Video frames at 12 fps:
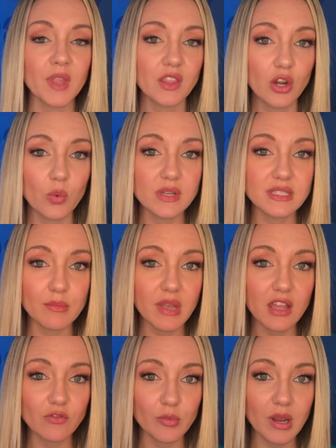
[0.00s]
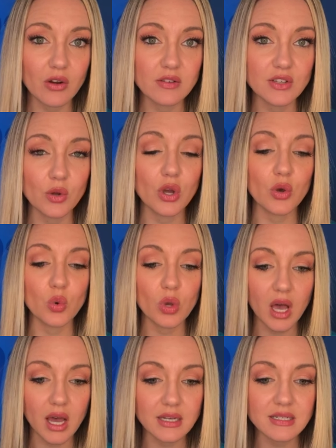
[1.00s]
there was a man from Arizona who
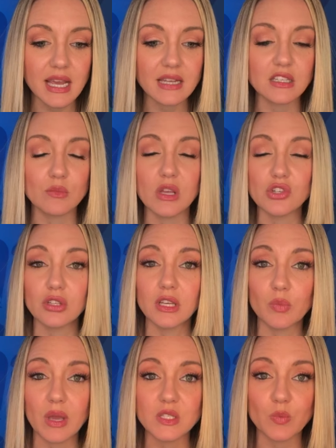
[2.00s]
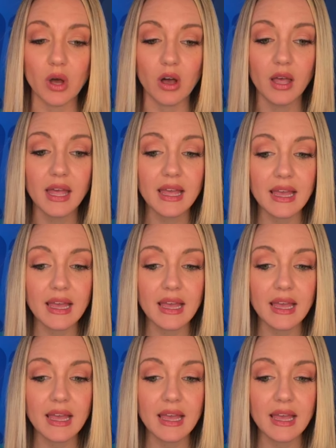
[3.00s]
contacted Major League Baseball